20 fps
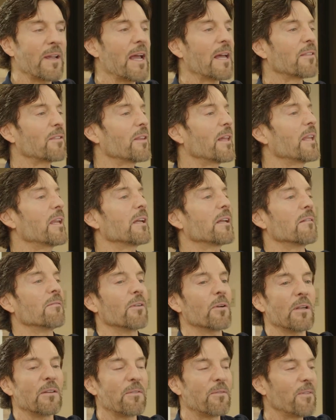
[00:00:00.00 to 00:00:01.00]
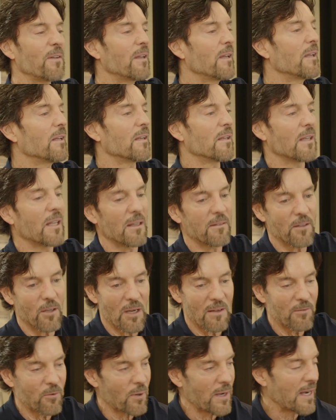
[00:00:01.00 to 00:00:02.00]
athletic and very fit and
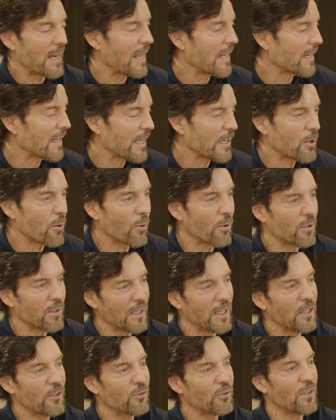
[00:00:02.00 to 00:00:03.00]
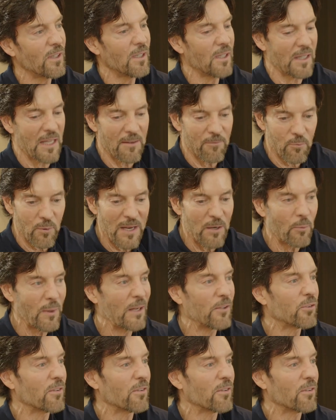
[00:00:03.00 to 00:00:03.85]
have great hand-eye coordination and have great range